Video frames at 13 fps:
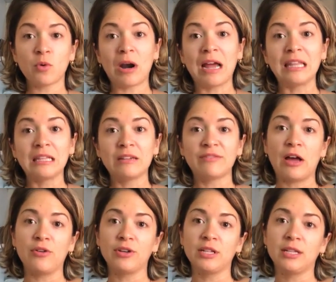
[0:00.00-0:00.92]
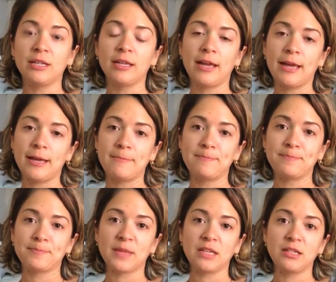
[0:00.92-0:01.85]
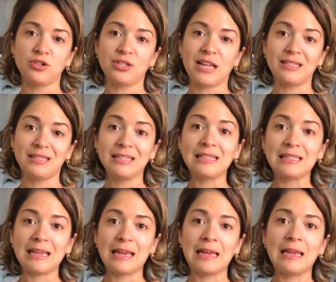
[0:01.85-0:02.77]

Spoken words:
where I live out in near Satellite,